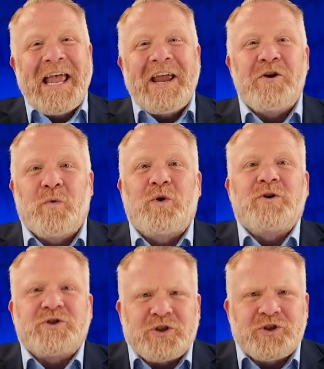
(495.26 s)
In a
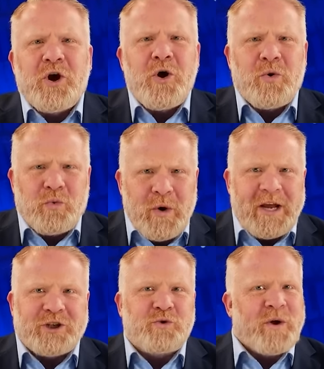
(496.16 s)
world so
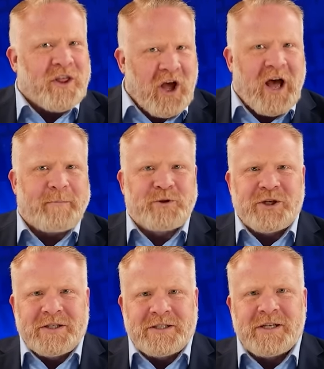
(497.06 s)
rich with
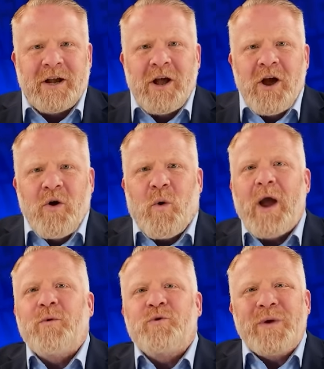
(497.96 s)
options,
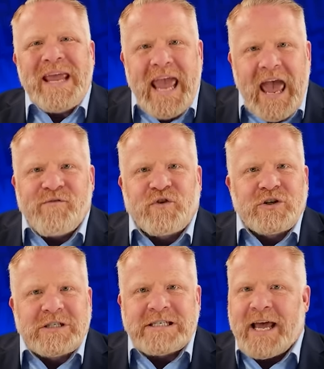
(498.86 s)
why would we
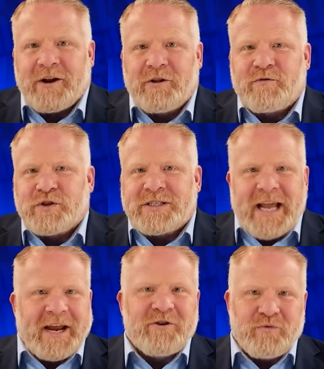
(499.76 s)
ever settle for
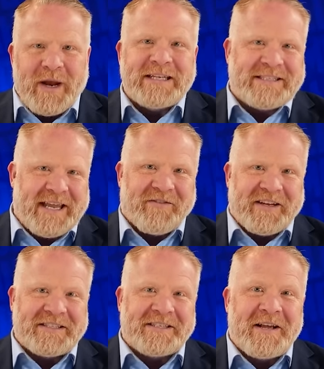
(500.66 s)
second-rate
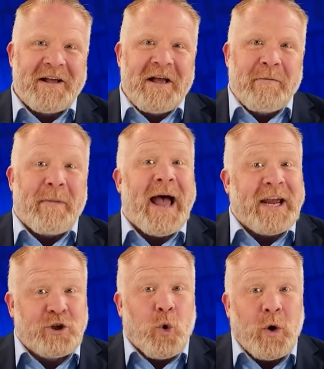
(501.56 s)
skivvies?
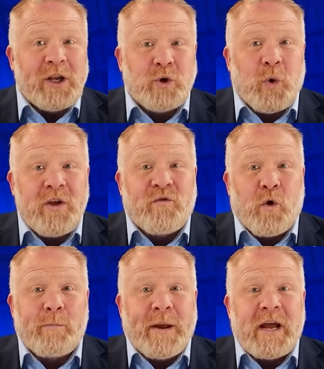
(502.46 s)
My
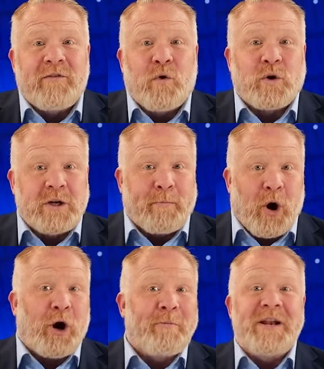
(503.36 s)
2024 pick for
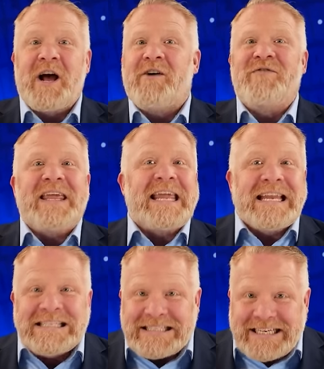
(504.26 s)
Department of the
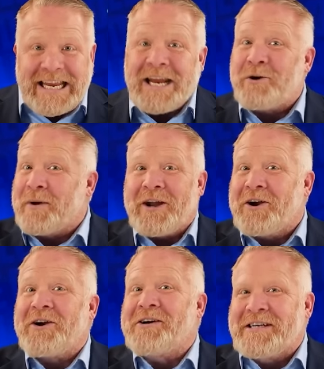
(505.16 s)

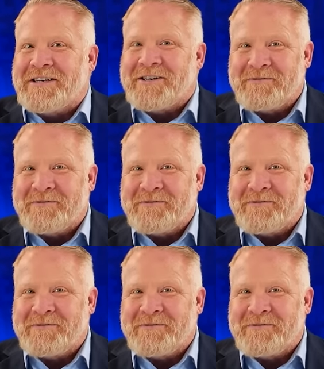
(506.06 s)
Interior